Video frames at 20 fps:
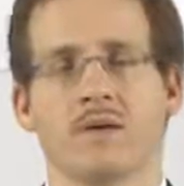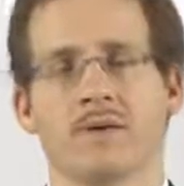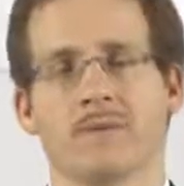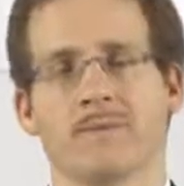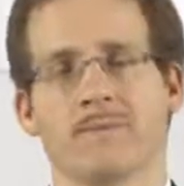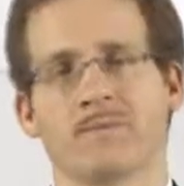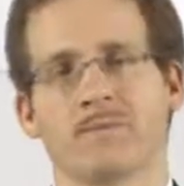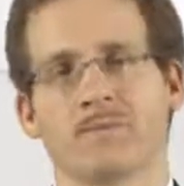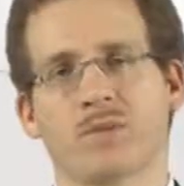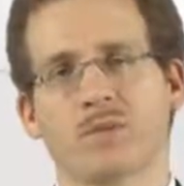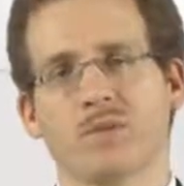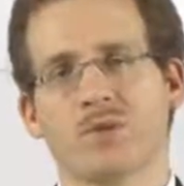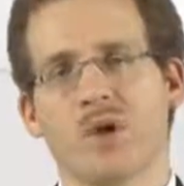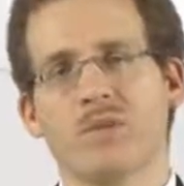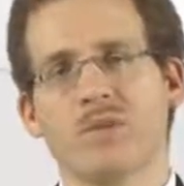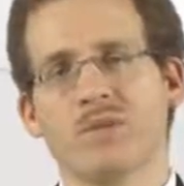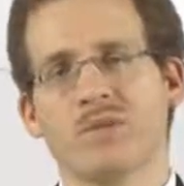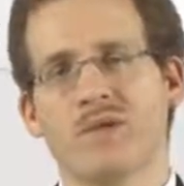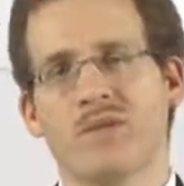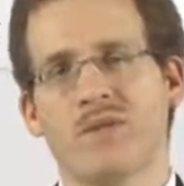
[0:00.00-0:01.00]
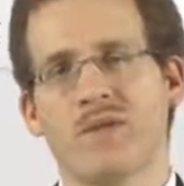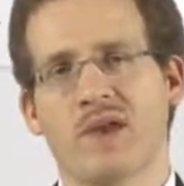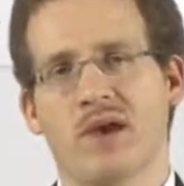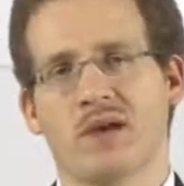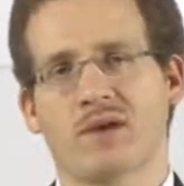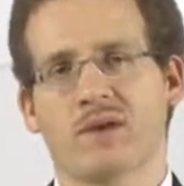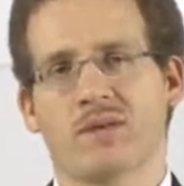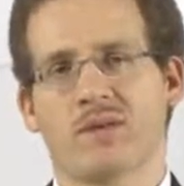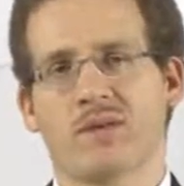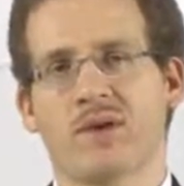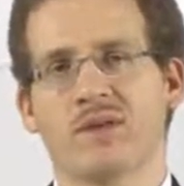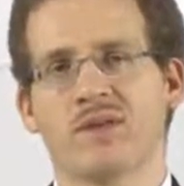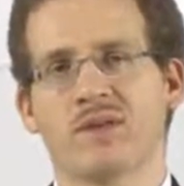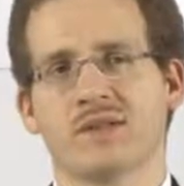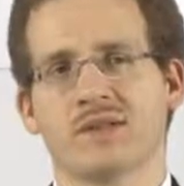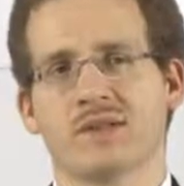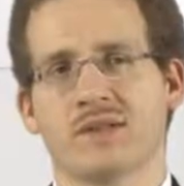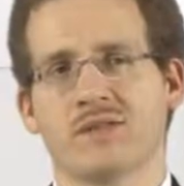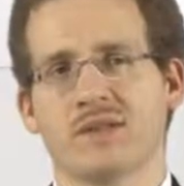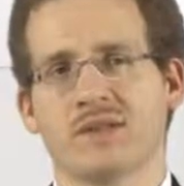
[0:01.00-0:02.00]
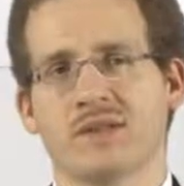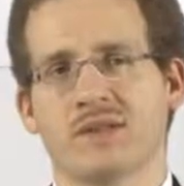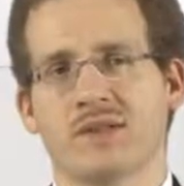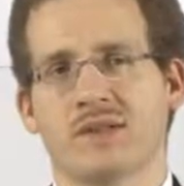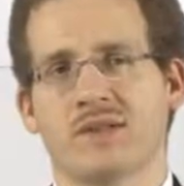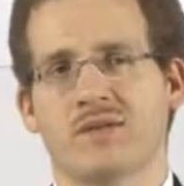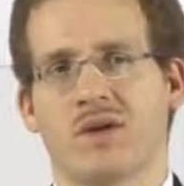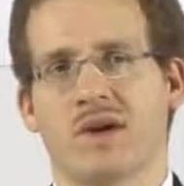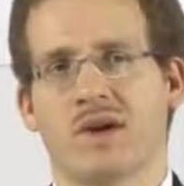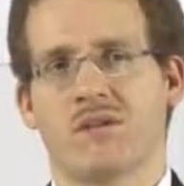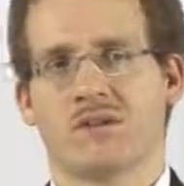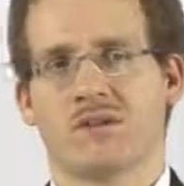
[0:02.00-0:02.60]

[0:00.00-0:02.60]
The problem with the agglomeration step is that you have